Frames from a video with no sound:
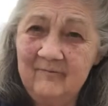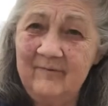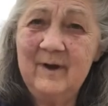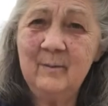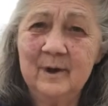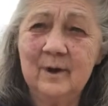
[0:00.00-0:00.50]

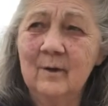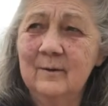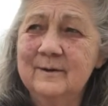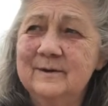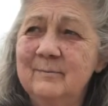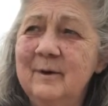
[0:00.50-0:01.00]
FEMA told
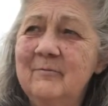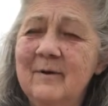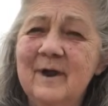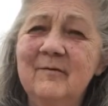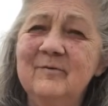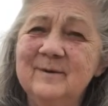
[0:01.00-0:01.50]
us to be
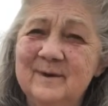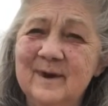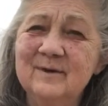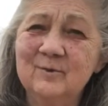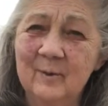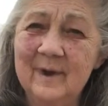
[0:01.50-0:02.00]
ready for
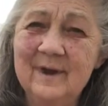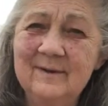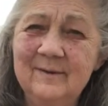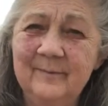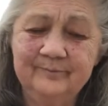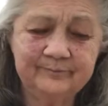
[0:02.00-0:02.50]
6 weeks.